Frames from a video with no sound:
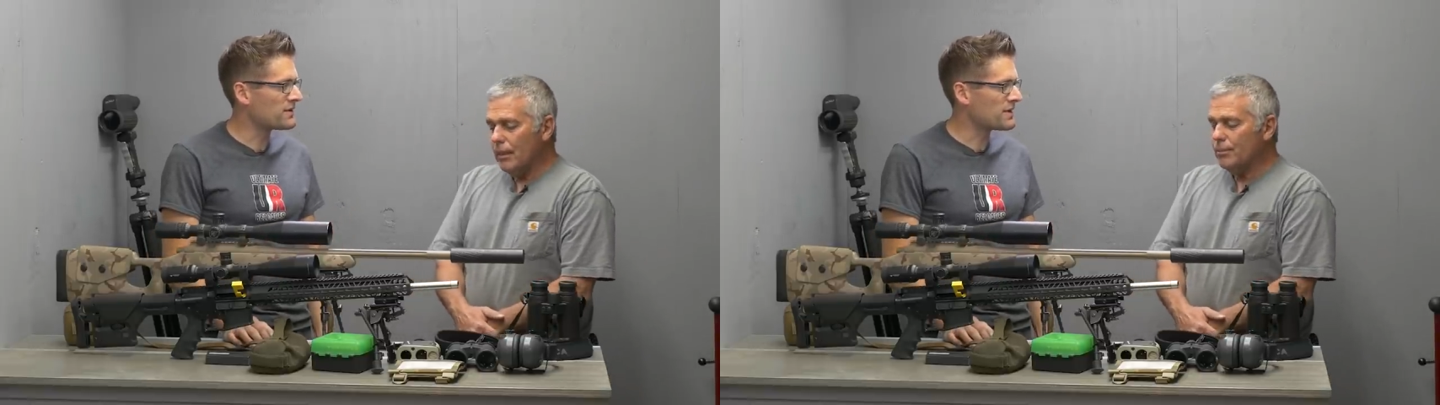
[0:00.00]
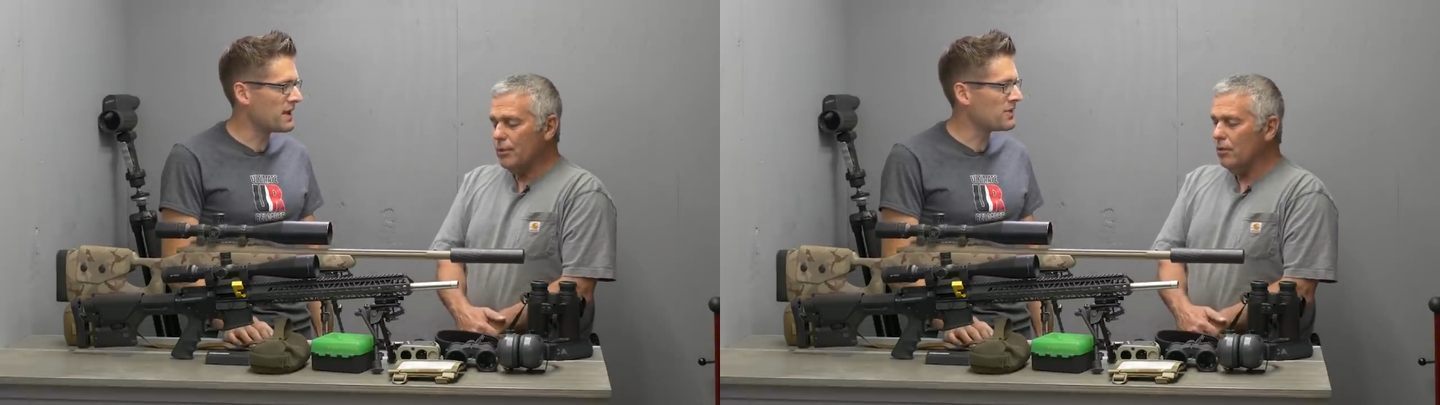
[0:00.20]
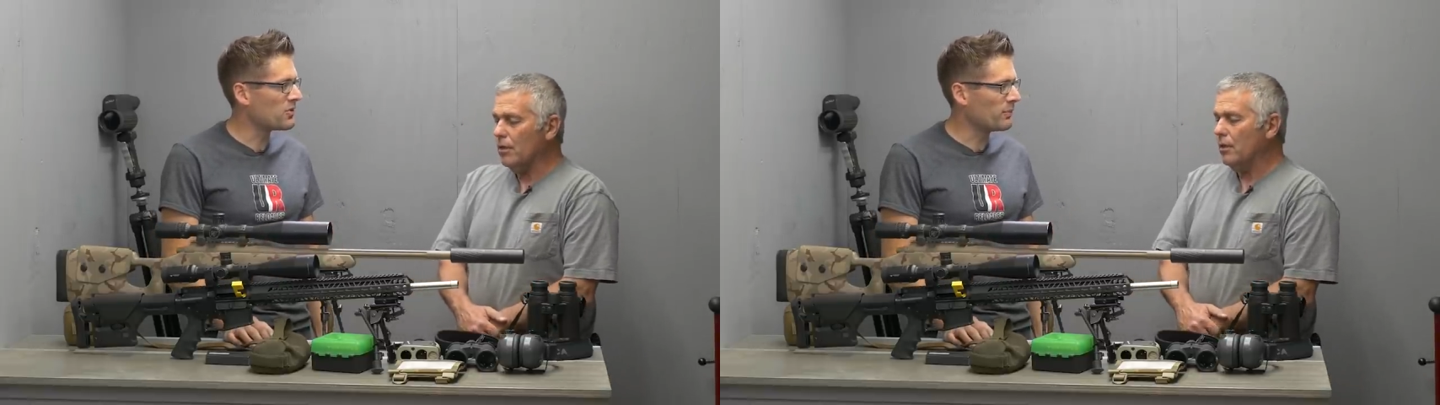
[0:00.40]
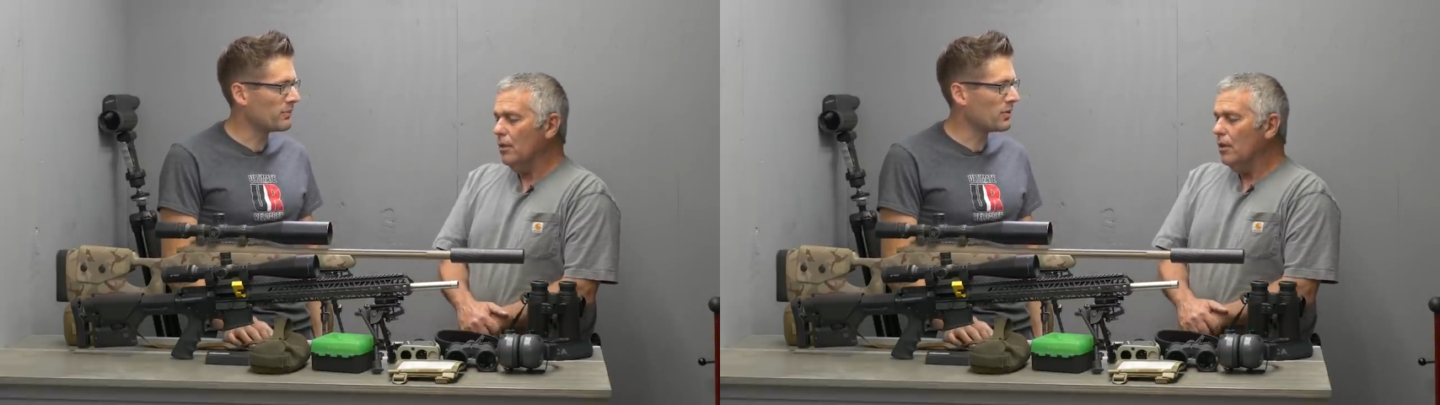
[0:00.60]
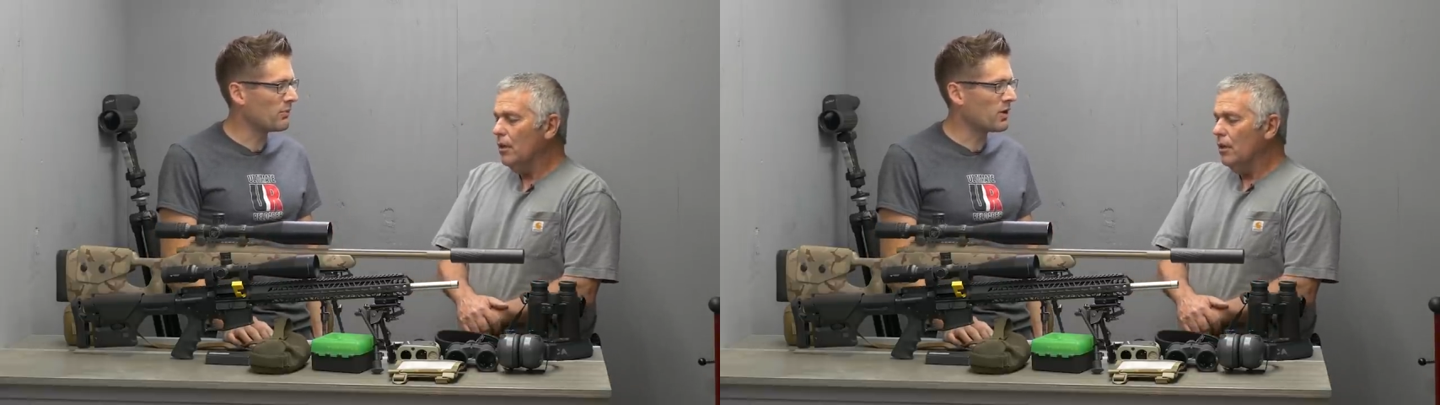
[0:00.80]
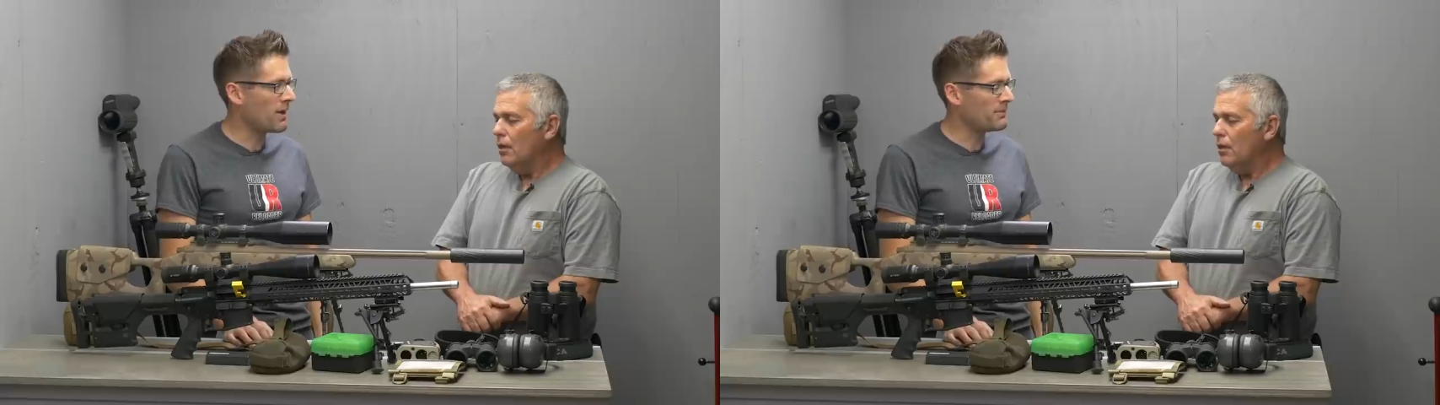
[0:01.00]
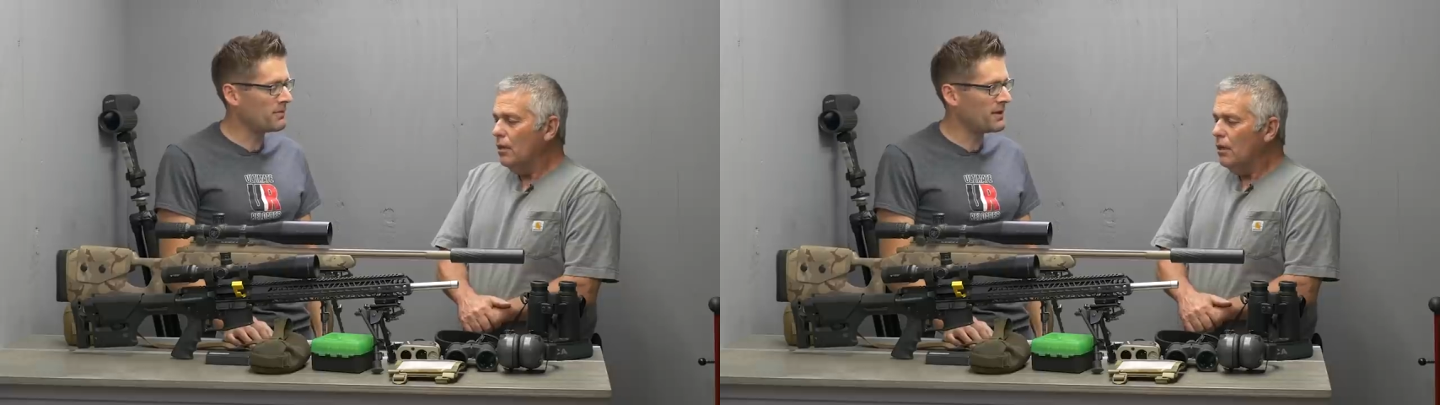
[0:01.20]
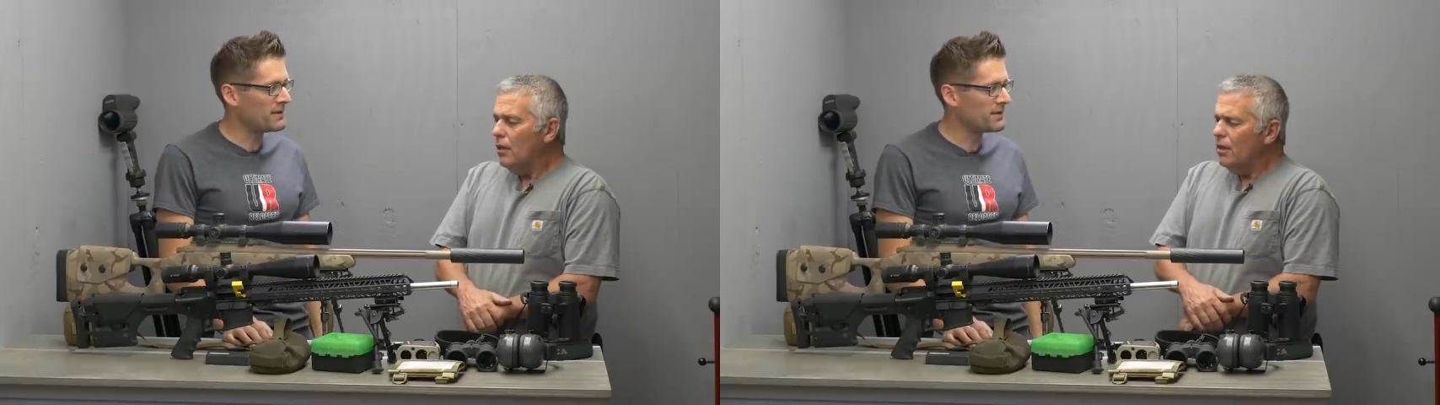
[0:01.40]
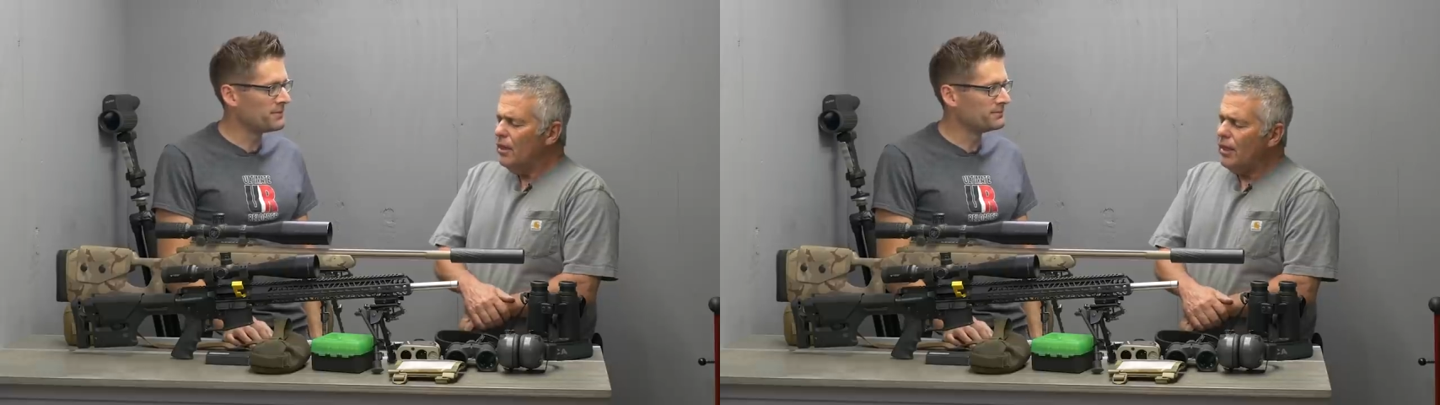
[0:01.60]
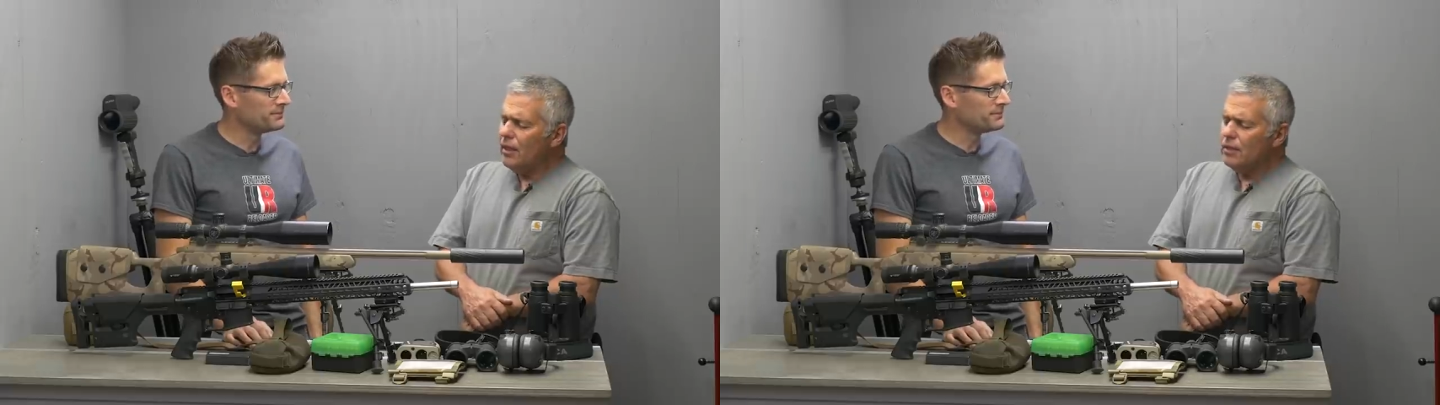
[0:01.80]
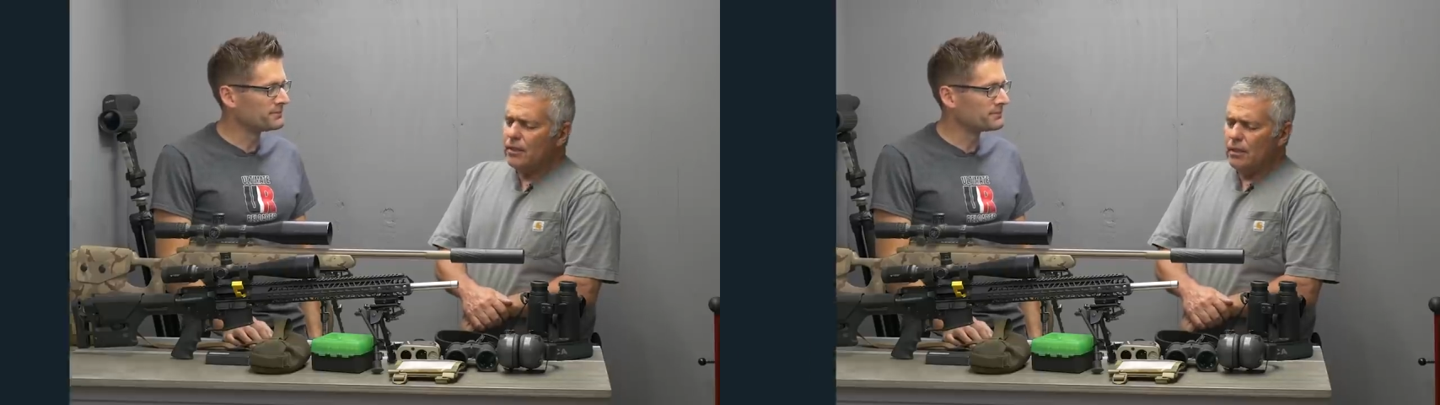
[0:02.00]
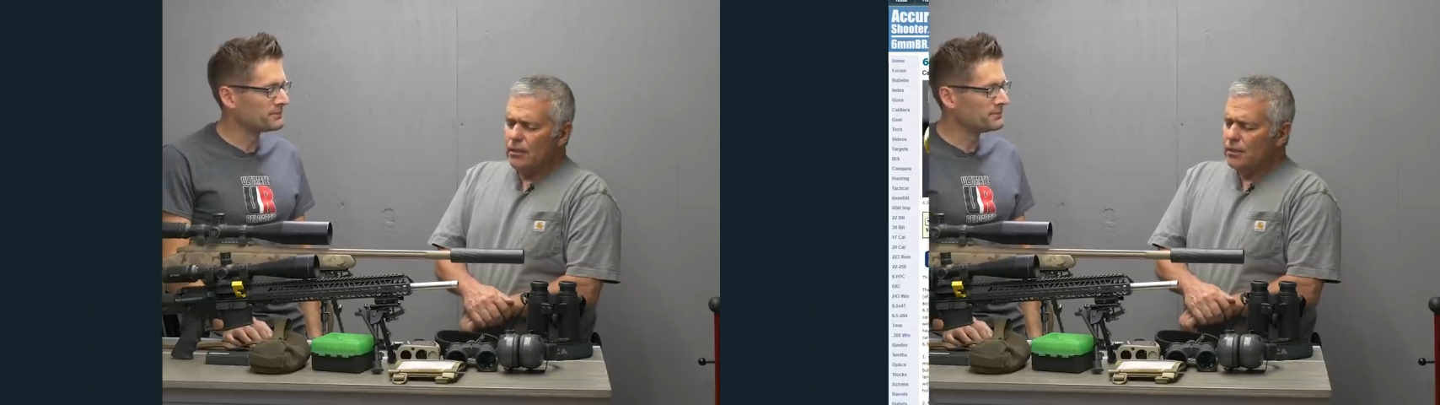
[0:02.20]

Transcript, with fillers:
Speaker 1: absolutely. More, more, optimized.
Speaker 2: Yeah, there's a,